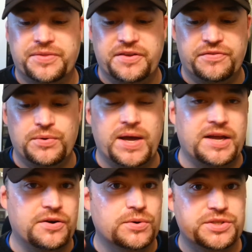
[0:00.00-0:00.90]
If you
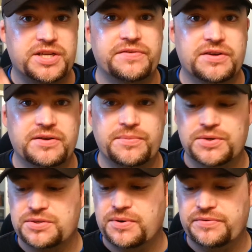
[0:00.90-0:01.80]
had no shaving cream
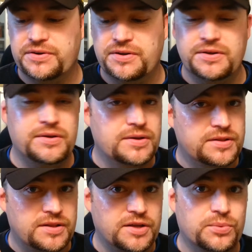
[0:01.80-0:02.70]
whatsoever,
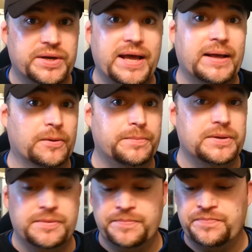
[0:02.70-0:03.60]
it would help.
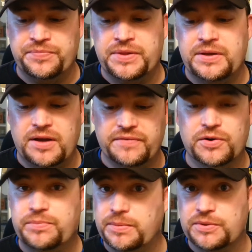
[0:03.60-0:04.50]
I've
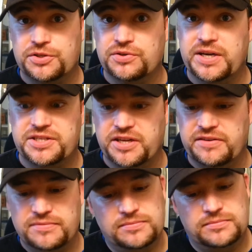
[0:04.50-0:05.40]
known people that dry
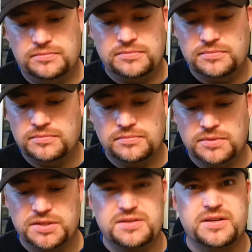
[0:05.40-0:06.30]
shave.
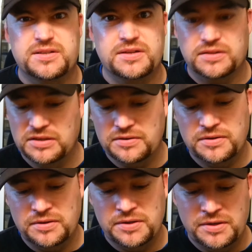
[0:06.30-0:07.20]
They're sadistic though.
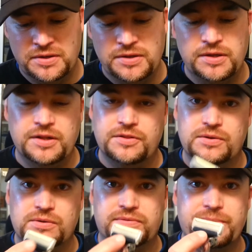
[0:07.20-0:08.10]

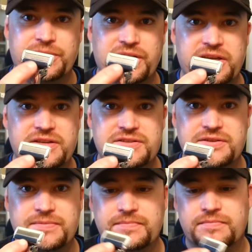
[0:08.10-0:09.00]
The little rubber
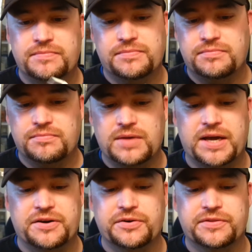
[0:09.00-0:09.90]
thingies,
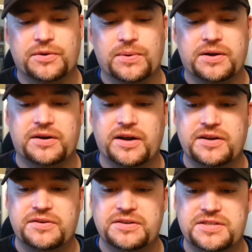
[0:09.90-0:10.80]
I don't know if they're working or
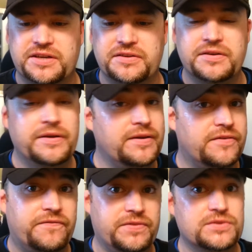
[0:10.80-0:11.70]
not, couldn't tell you.
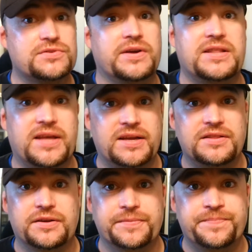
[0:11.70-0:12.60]
Feels great in the
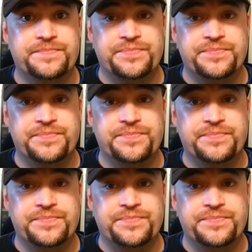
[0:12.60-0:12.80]
hand though.